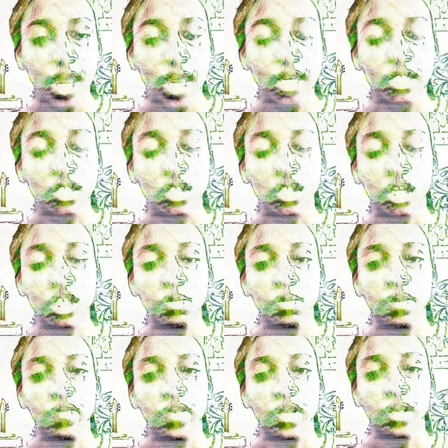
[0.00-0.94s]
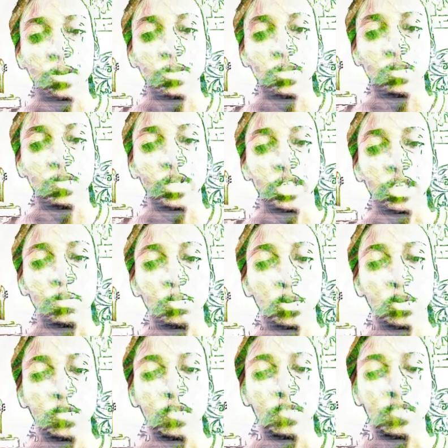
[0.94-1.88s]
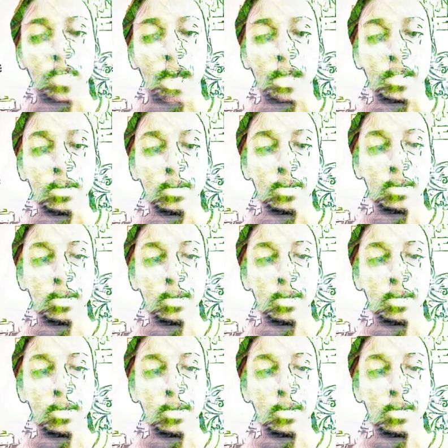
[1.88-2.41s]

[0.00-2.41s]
his judgment videos are really proof of that,